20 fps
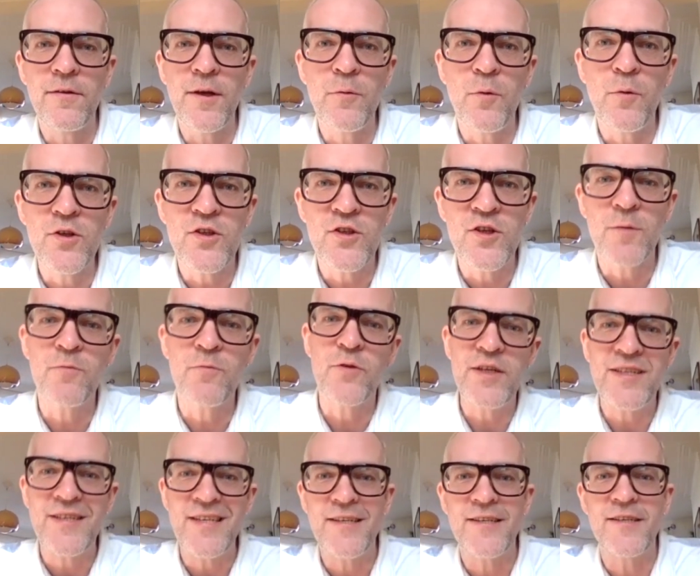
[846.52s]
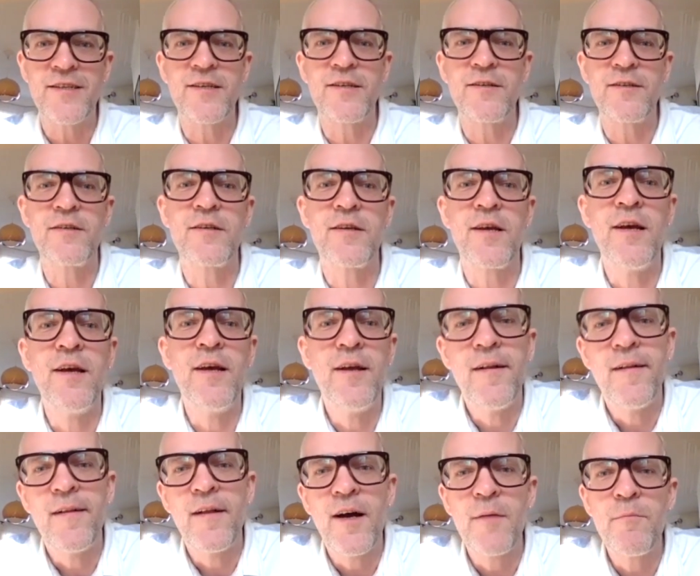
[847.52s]
was some resistance
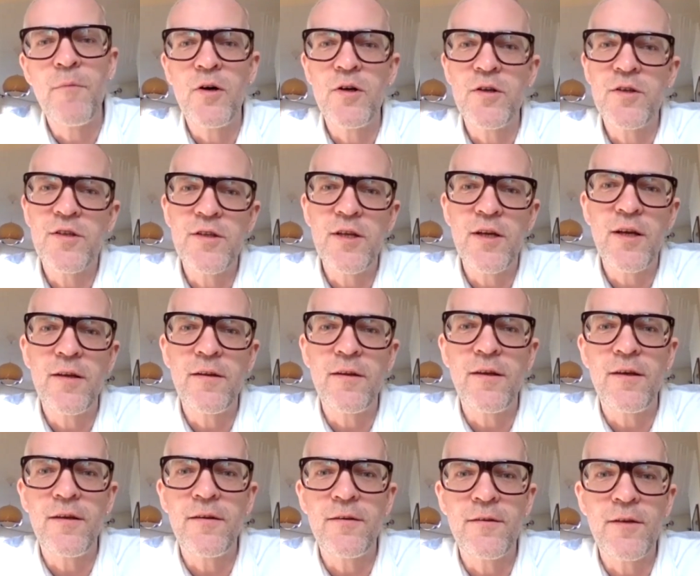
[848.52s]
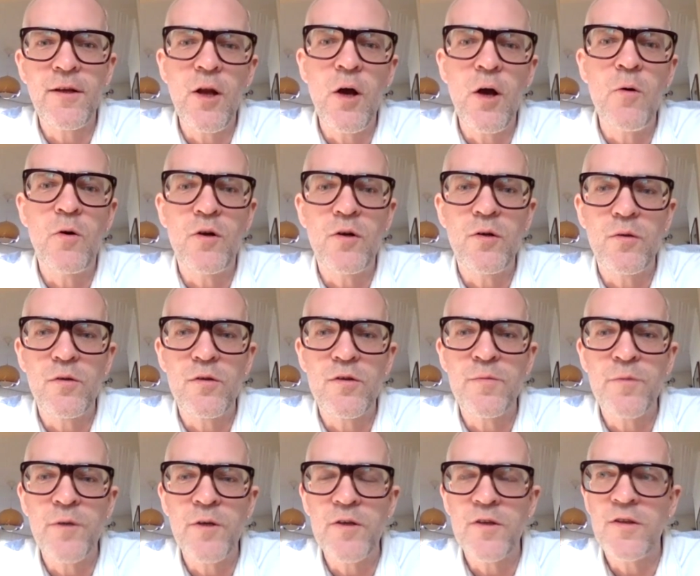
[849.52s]
among the locals,
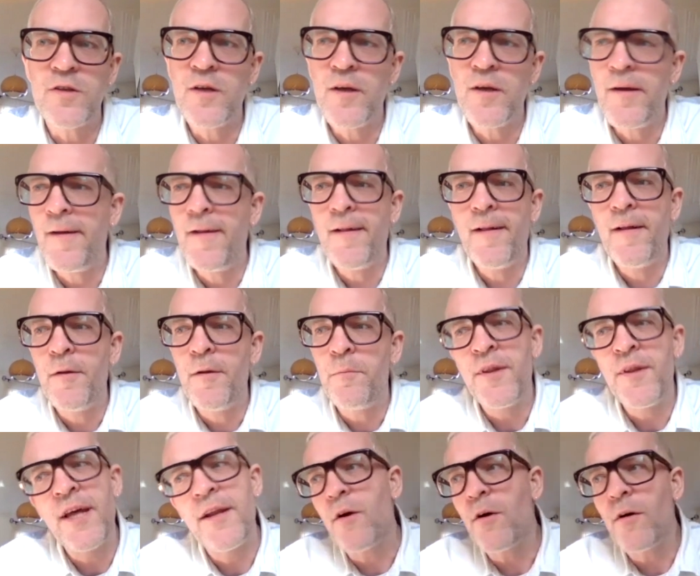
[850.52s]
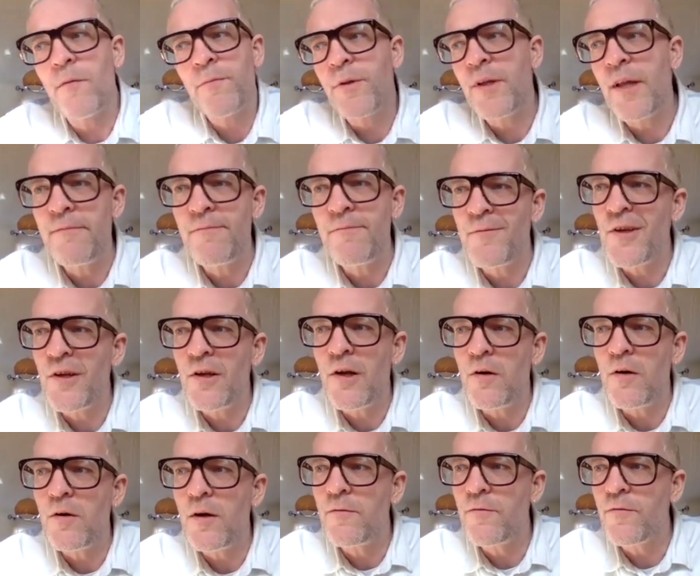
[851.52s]
but then you
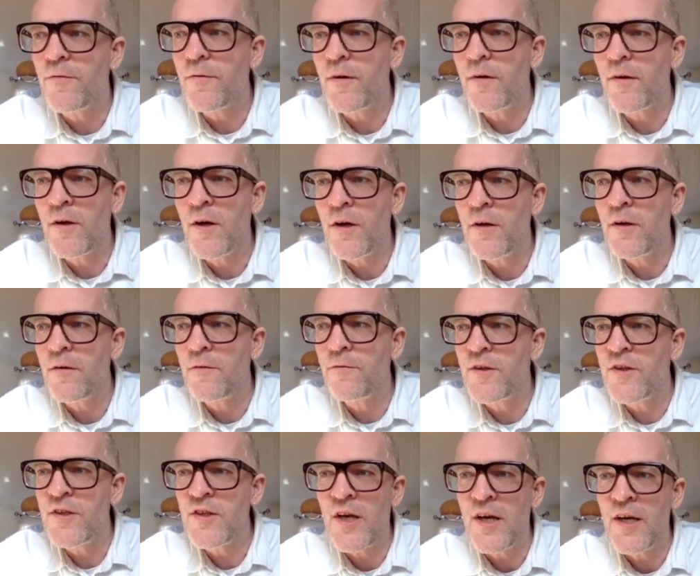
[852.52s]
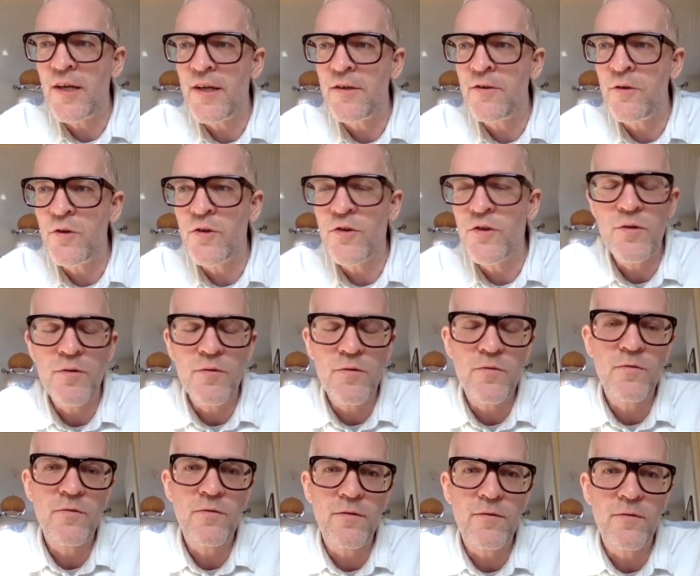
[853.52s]
know, I've kind of decided not
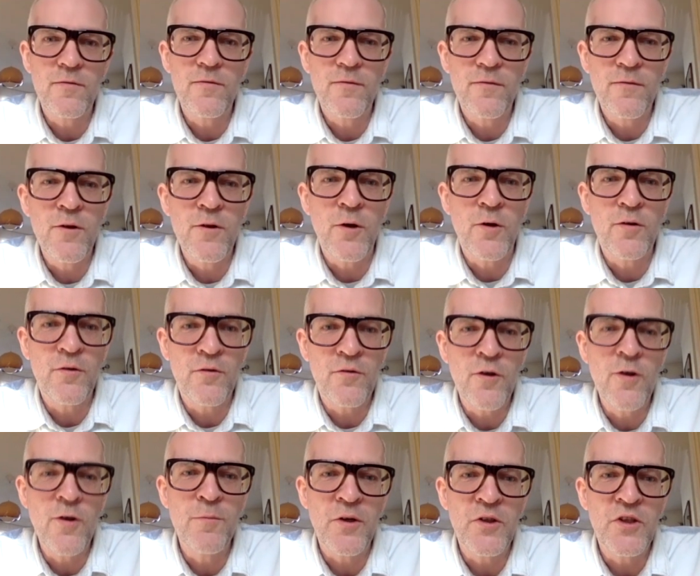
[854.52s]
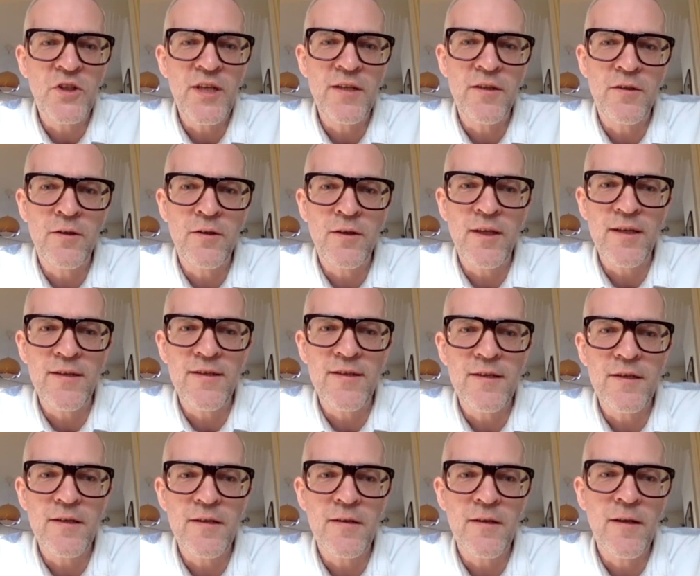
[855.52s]
to look too much into this,
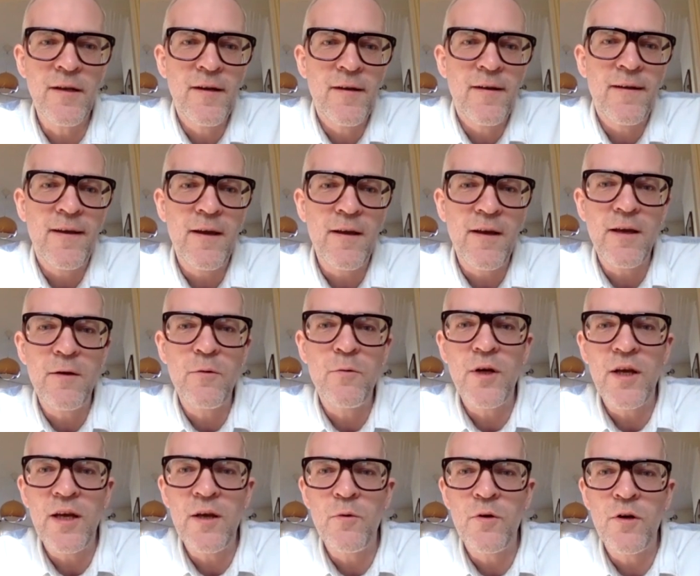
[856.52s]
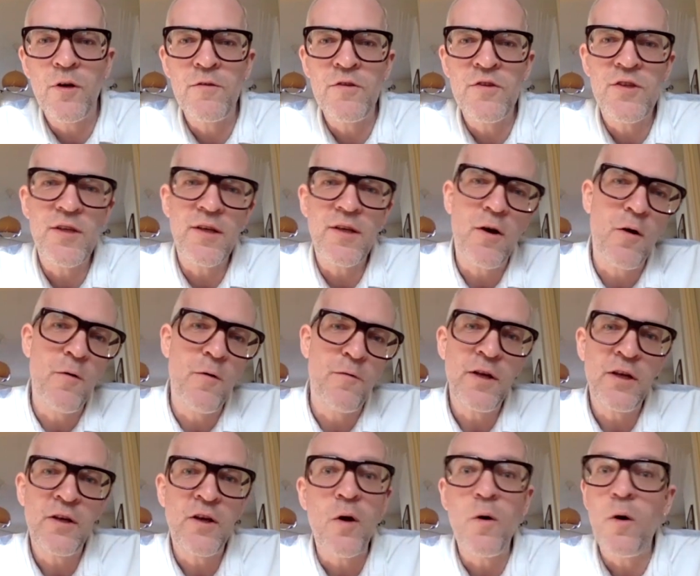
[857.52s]
and it would obviously
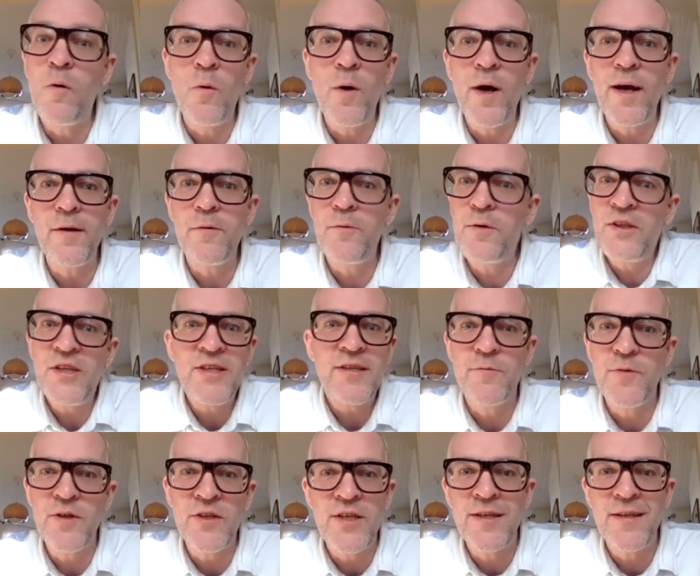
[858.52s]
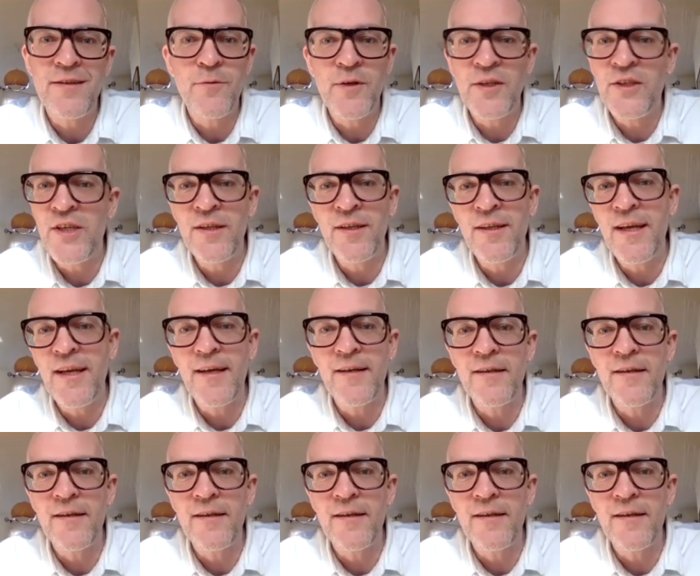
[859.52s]
hopefully go away, which it did.